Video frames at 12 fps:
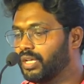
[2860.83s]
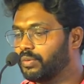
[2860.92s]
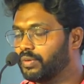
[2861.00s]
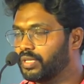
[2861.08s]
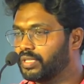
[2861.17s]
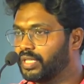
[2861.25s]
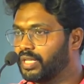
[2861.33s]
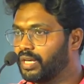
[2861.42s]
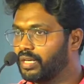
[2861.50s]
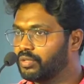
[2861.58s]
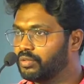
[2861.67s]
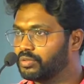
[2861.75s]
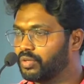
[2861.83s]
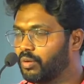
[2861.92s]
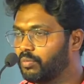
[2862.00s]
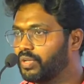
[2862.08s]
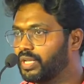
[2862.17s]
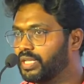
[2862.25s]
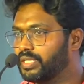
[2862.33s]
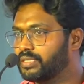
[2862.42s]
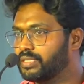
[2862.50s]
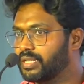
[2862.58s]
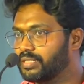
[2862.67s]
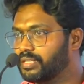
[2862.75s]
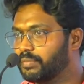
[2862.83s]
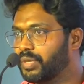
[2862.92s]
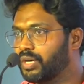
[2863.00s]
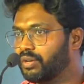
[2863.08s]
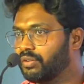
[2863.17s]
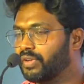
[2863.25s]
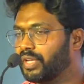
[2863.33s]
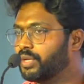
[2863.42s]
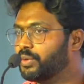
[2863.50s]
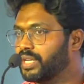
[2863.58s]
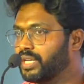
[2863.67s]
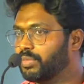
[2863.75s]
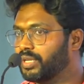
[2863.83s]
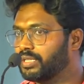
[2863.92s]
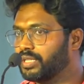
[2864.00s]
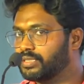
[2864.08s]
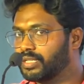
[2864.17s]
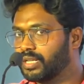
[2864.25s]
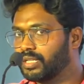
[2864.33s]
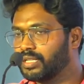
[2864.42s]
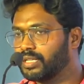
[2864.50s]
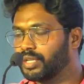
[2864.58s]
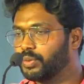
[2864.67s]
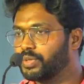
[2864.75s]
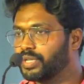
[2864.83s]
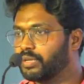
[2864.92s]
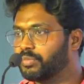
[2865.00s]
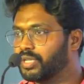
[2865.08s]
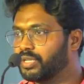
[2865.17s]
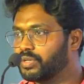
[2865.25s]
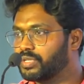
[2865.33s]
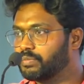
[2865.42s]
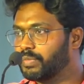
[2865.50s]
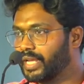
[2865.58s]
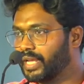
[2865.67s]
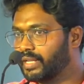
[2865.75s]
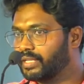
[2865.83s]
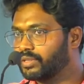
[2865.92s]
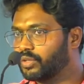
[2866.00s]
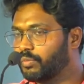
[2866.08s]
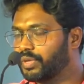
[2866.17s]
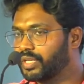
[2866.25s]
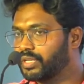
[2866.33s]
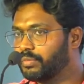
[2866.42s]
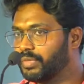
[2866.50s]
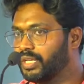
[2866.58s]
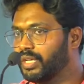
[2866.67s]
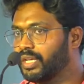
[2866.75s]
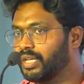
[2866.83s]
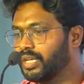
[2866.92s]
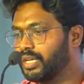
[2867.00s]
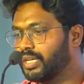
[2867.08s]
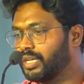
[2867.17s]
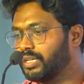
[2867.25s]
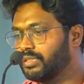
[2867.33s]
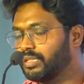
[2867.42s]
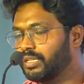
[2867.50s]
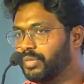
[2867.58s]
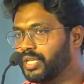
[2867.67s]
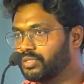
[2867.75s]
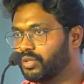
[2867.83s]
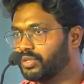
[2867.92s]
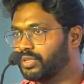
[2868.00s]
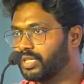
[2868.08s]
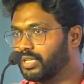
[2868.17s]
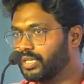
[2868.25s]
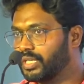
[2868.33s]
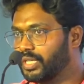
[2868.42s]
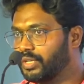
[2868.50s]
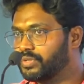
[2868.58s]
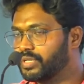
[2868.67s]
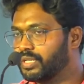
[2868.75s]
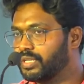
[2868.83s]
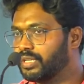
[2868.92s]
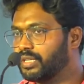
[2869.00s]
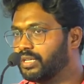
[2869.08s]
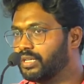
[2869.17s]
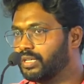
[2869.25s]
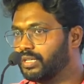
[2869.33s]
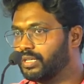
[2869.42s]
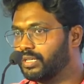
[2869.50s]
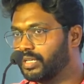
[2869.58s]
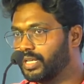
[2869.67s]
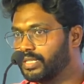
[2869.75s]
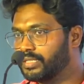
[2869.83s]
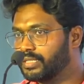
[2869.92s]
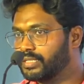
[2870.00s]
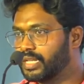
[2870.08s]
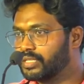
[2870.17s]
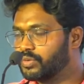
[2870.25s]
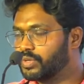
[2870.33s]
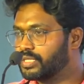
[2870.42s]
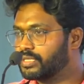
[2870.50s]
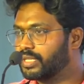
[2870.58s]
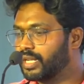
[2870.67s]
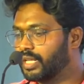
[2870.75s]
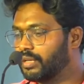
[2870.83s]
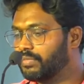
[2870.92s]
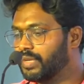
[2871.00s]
they undergo thrombolysis as a part of acute treatment. There is another acute treatment known as mechanical thrombectomy, based on the individual cases as well as the time